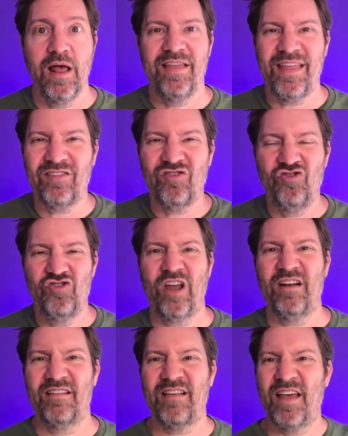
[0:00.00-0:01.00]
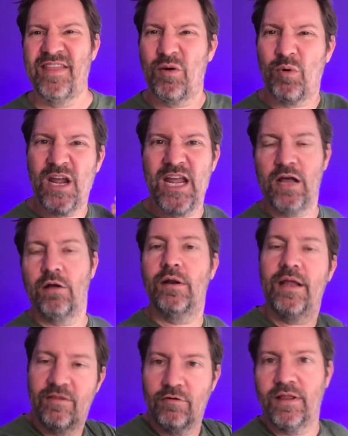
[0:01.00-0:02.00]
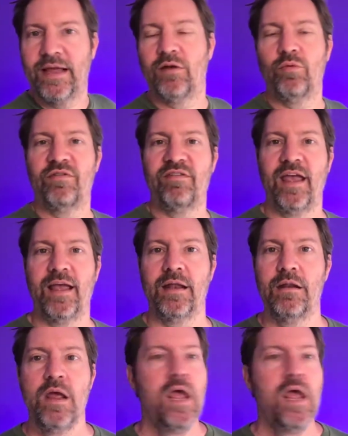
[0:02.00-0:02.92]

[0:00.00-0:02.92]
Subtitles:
That's genocide. They were killed and their land was taken.